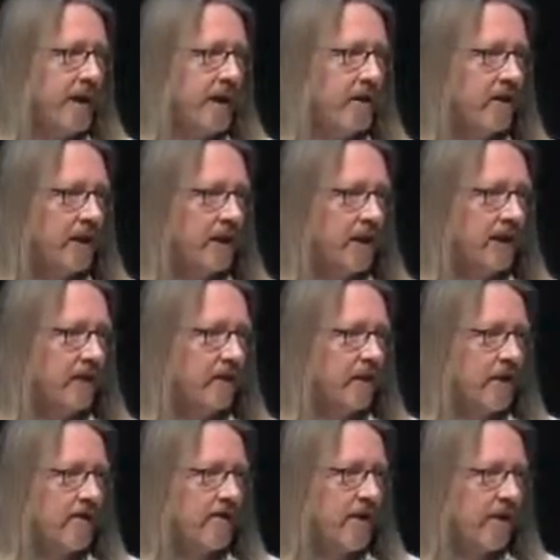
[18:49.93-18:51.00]
by looking at
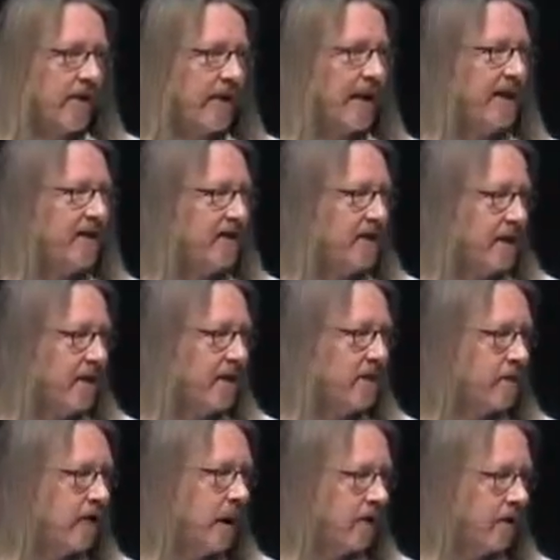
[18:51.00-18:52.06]
sort of the things that
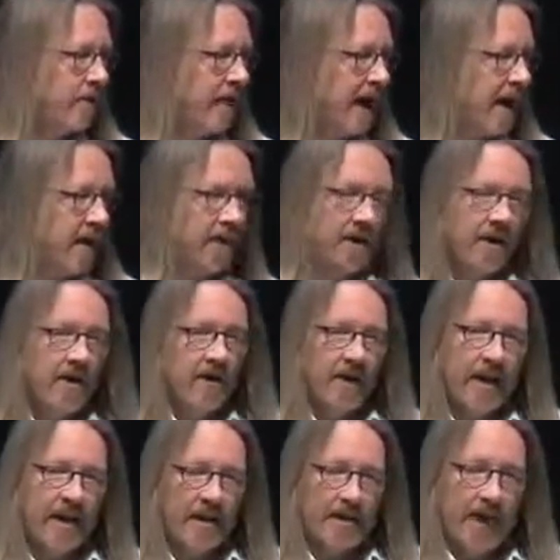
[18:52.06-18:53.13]
you know about
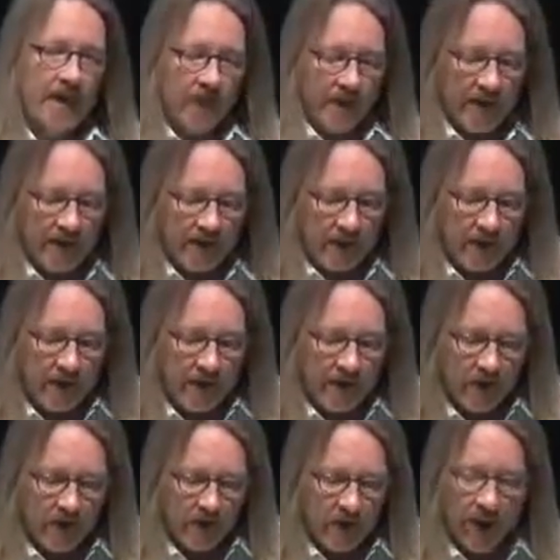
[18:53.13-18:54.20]
that have been the result
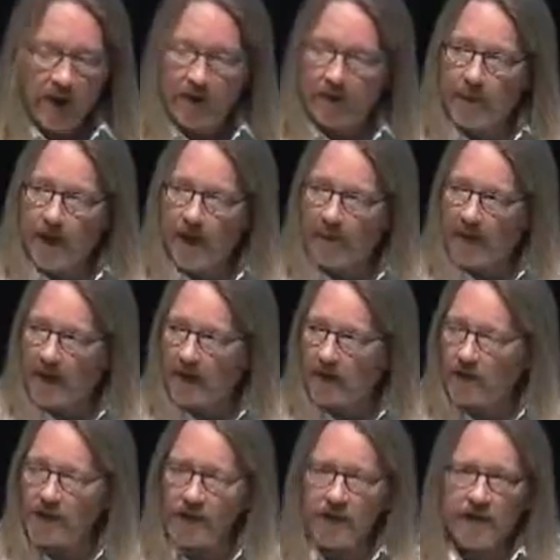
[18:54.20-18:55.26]
of the work of
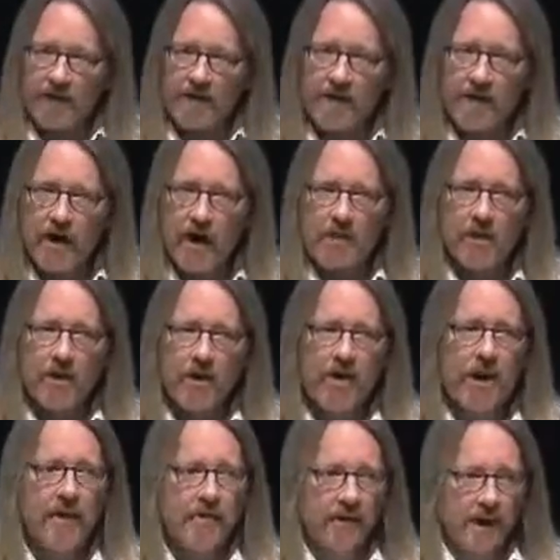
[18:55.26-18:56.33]
biomedical engineers, and talk more
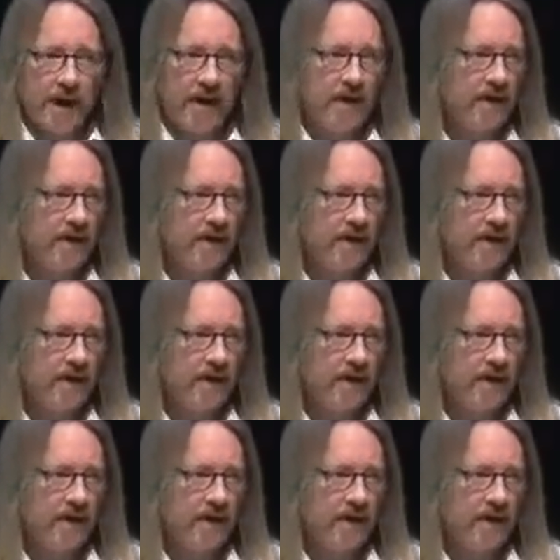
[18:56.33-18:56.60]
generally.